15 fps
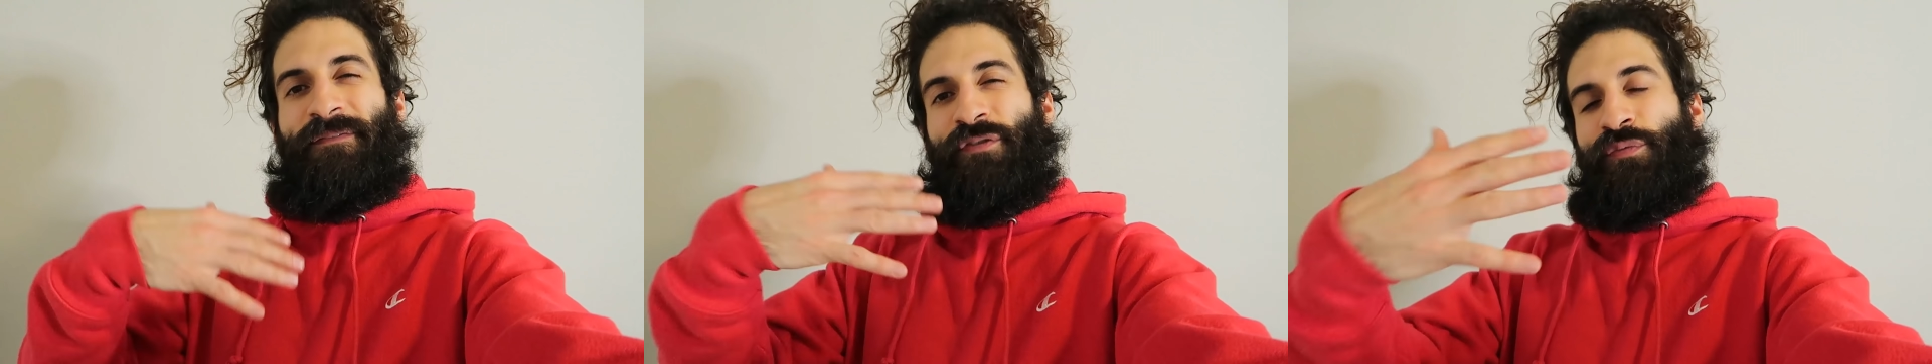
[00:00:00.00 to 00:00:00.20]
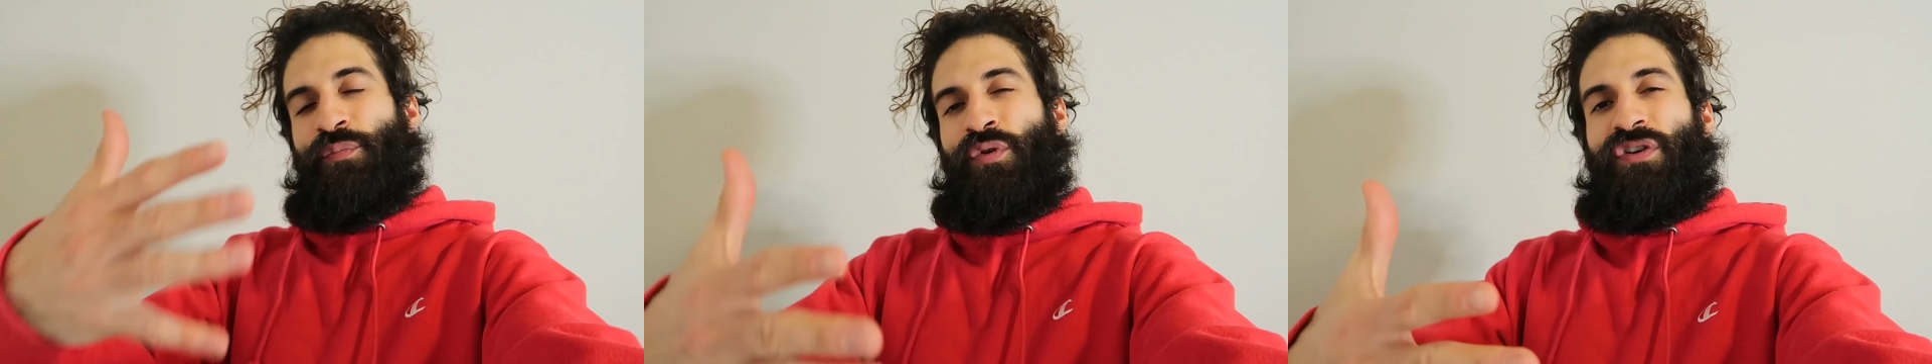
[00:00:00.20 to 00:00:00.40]

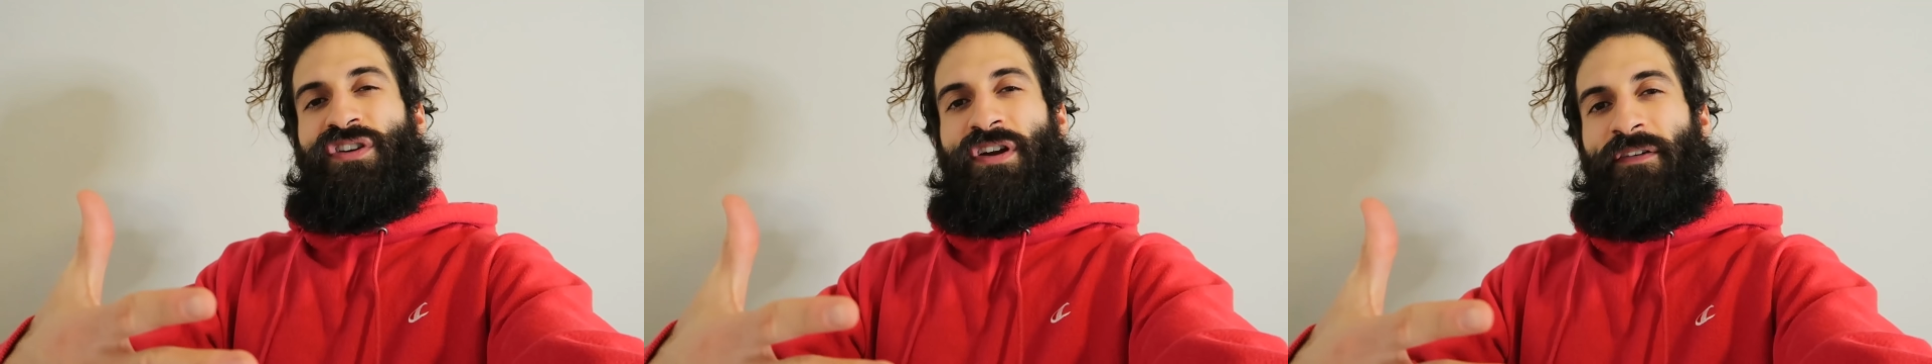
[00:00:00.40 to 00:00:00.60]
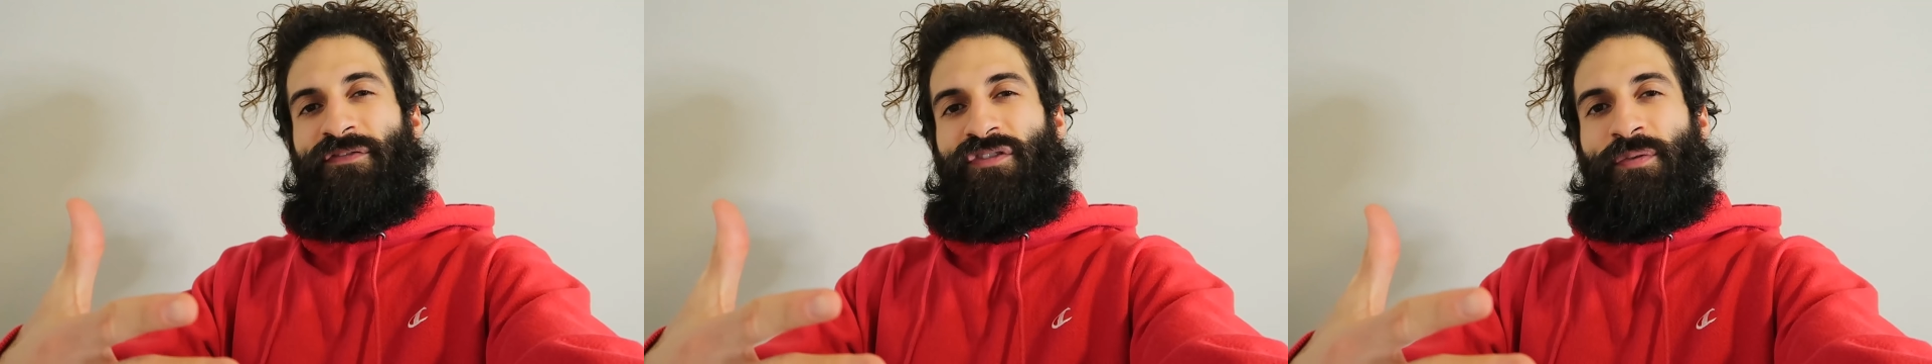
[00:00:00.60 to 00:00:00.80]
feel more
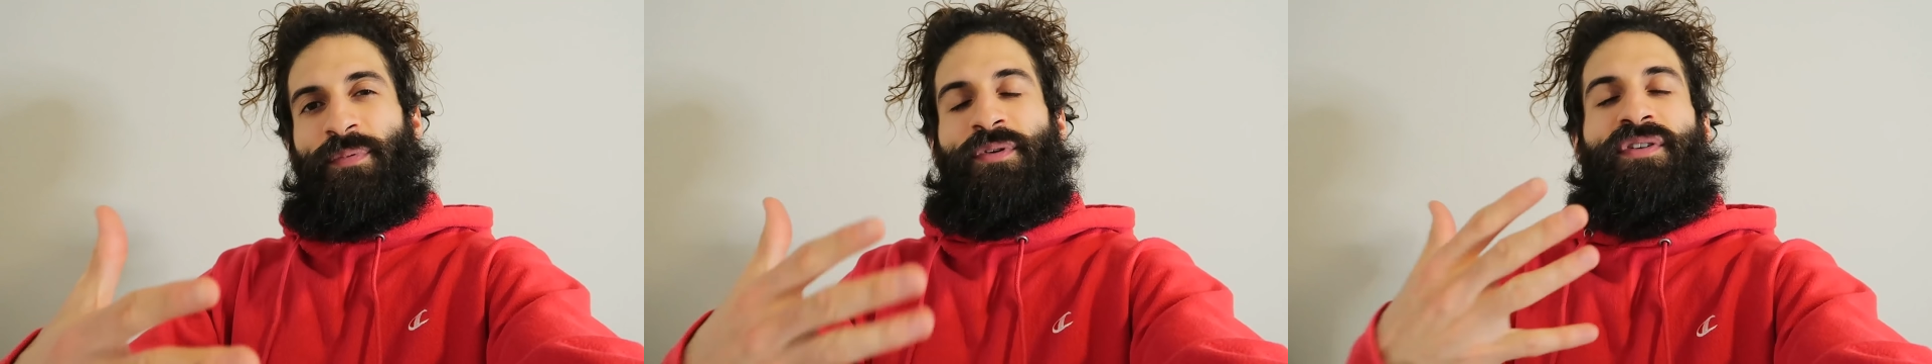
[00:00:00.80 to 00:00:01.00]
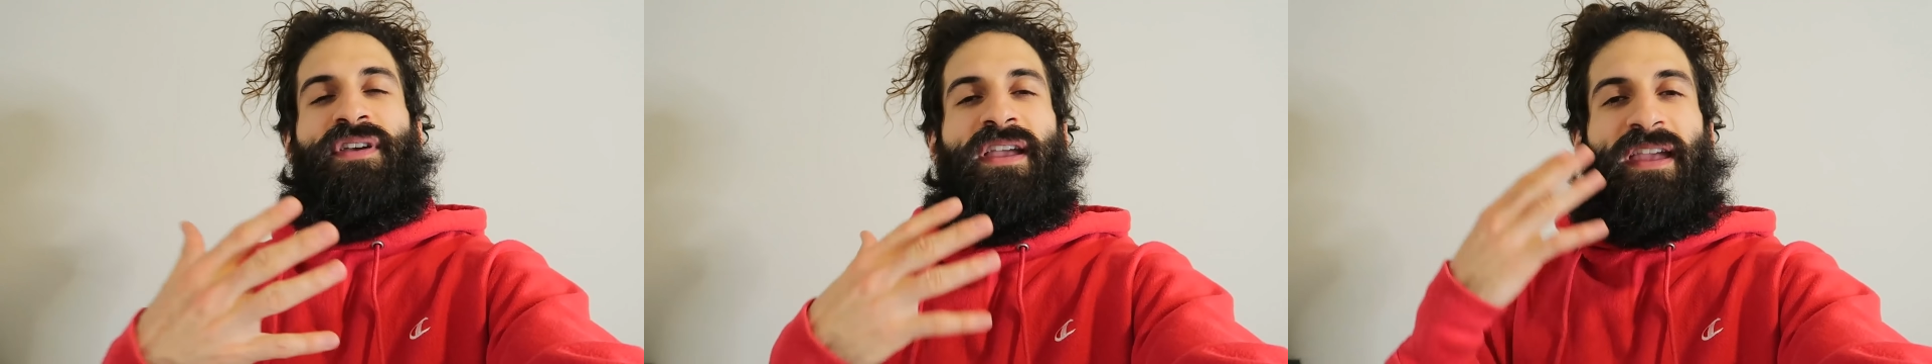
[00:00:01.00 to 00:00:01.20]

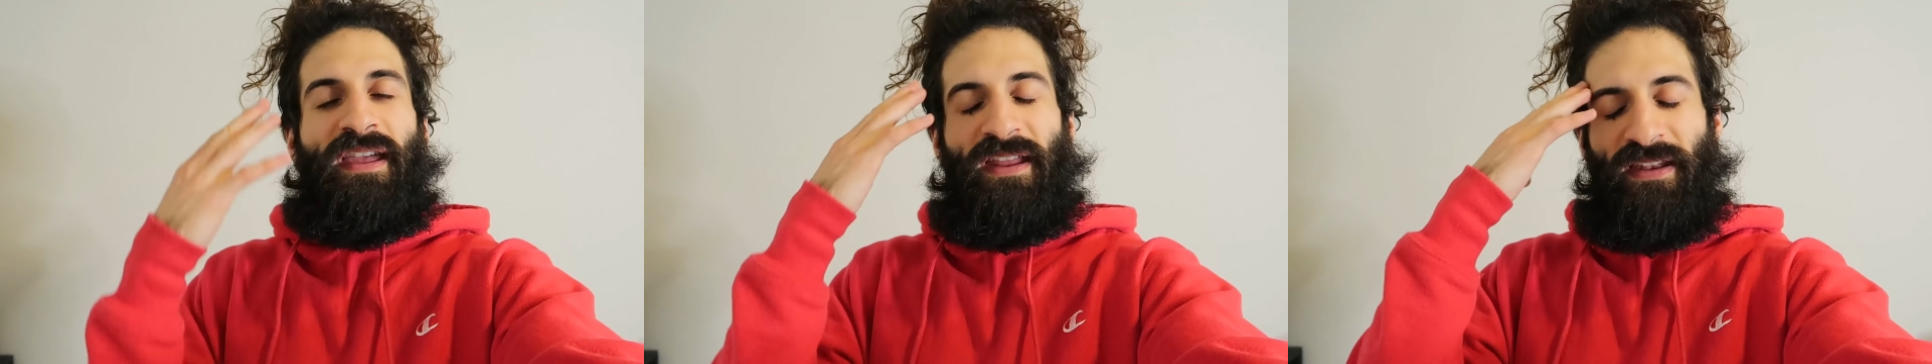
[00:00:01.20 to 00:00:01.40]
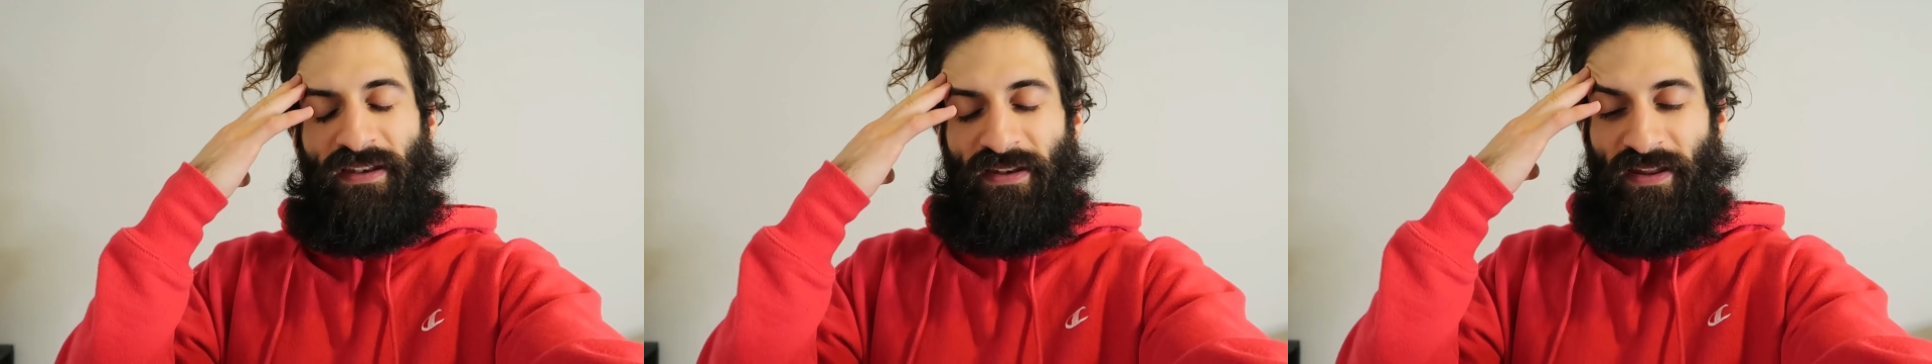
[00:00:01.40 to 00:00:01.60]
comfortable
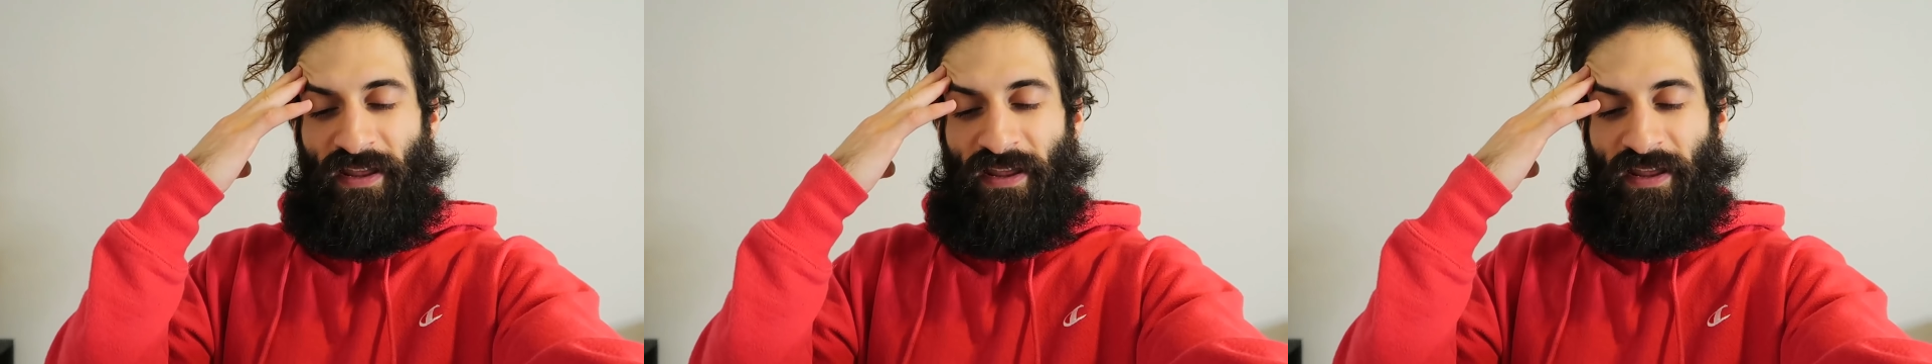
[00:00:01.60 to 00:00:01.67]
and